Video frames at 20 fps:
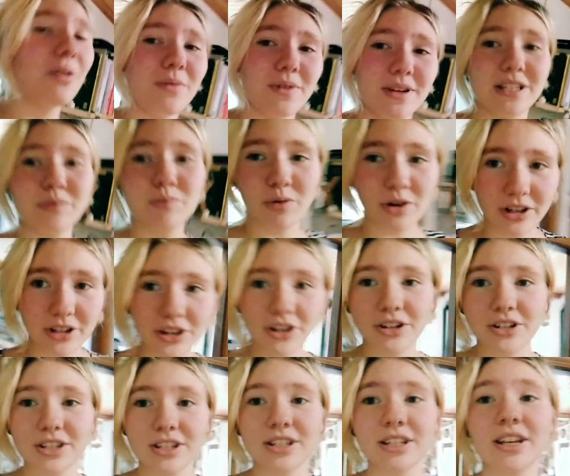products
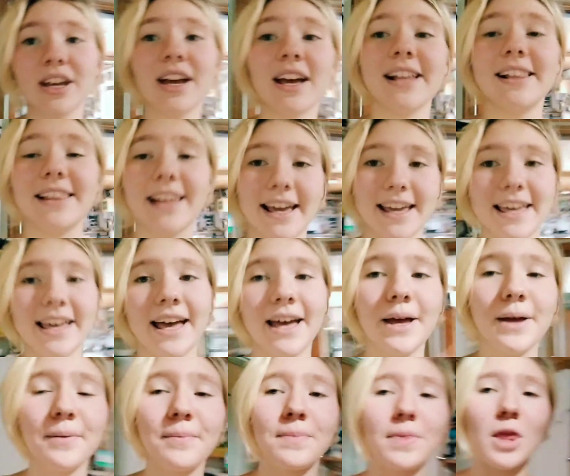like
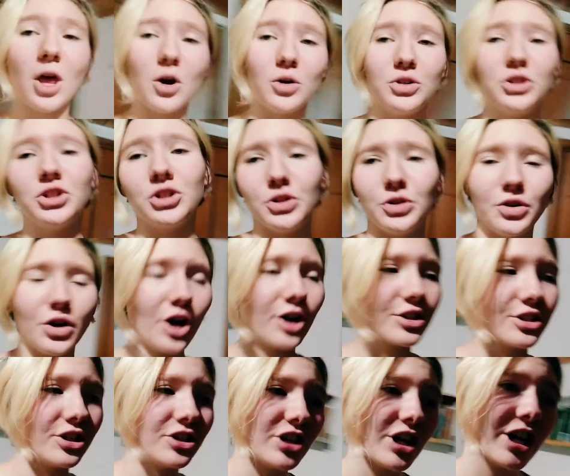O2,
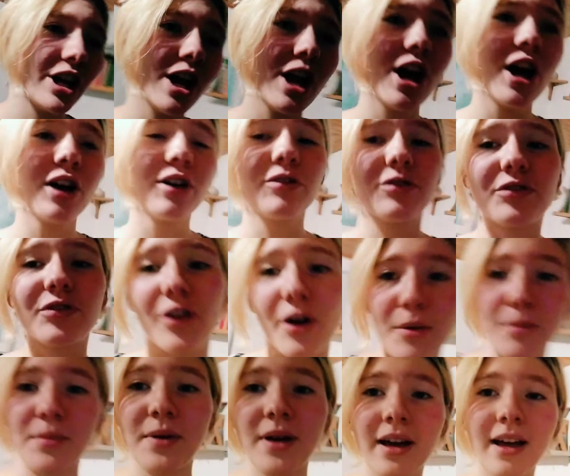oxygen, from
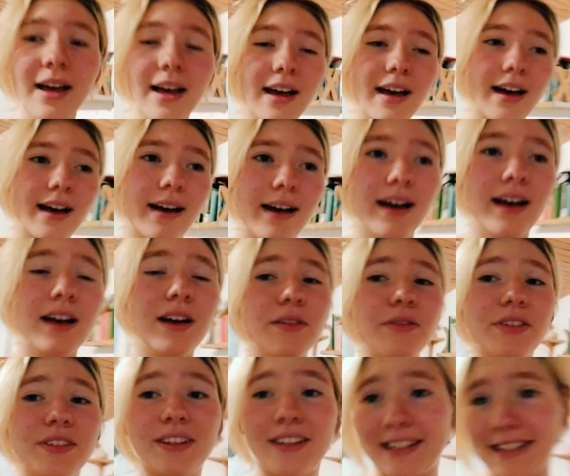
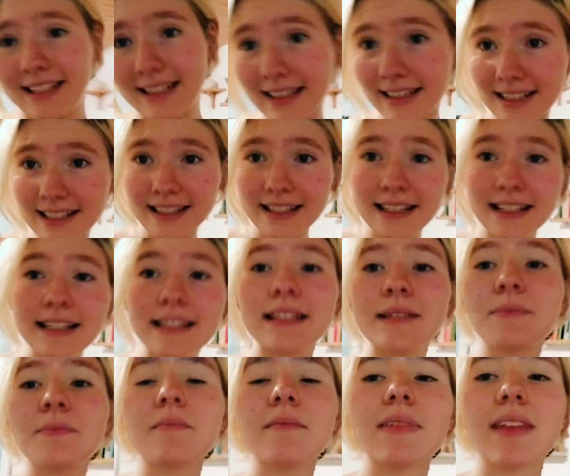photosynthesis.
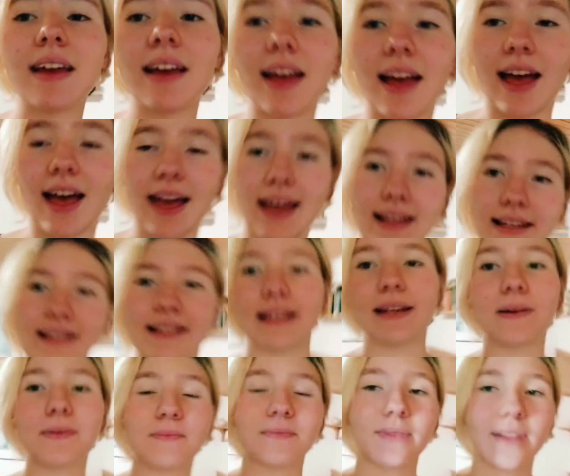And
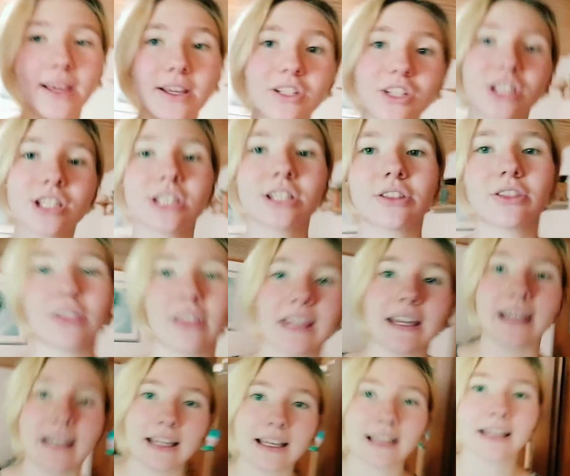I just think
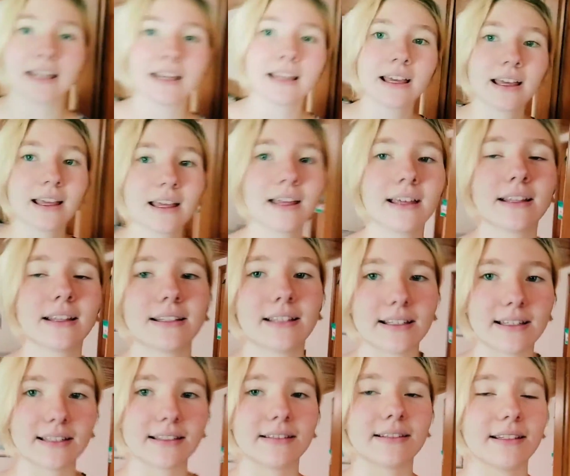that the
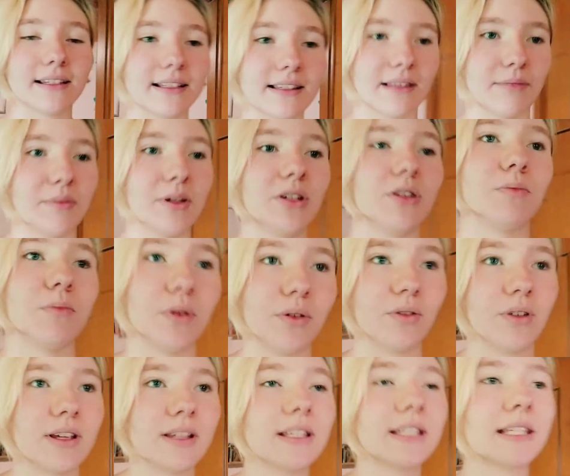Chlamydomonas
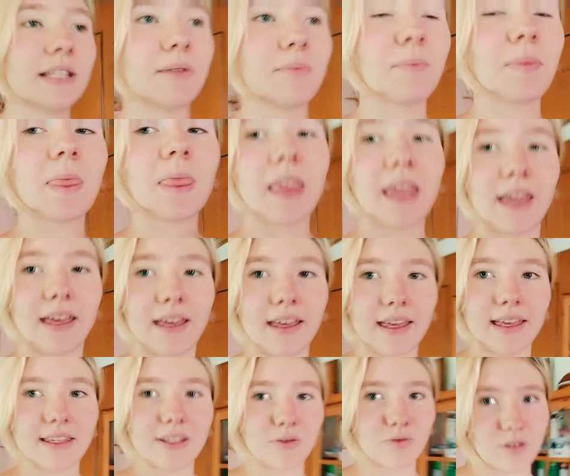is
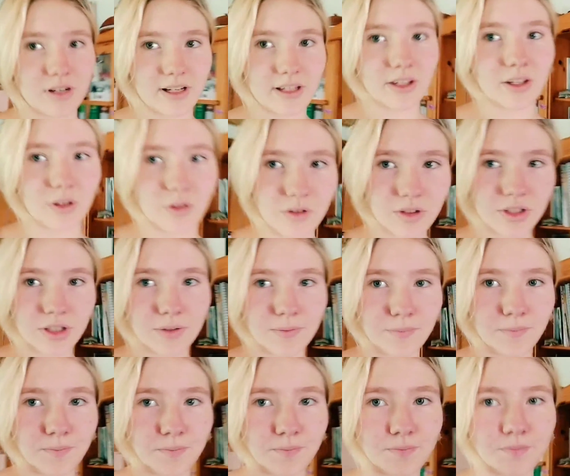really cute.
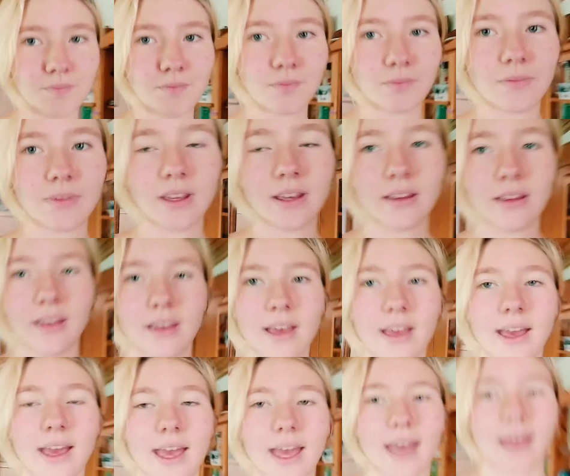
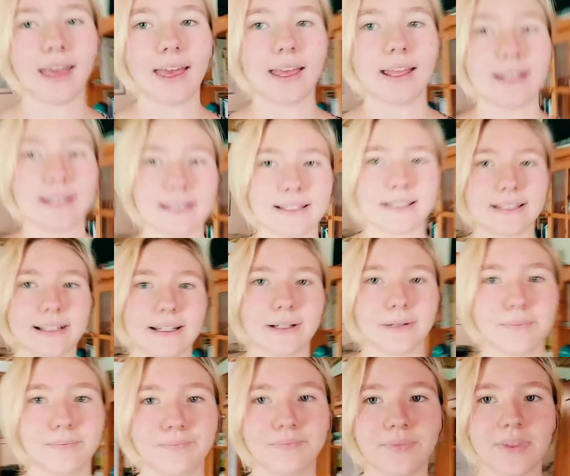And
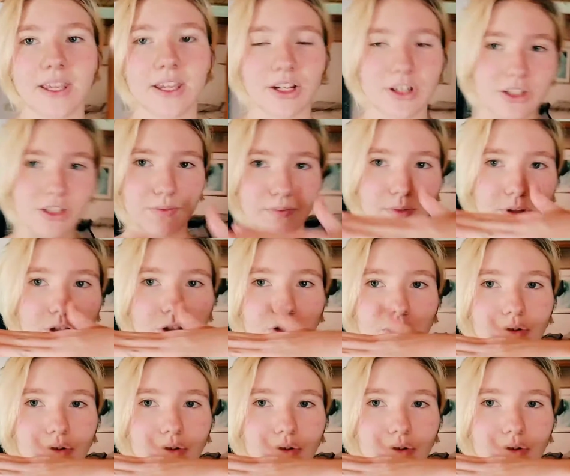here's a picture of the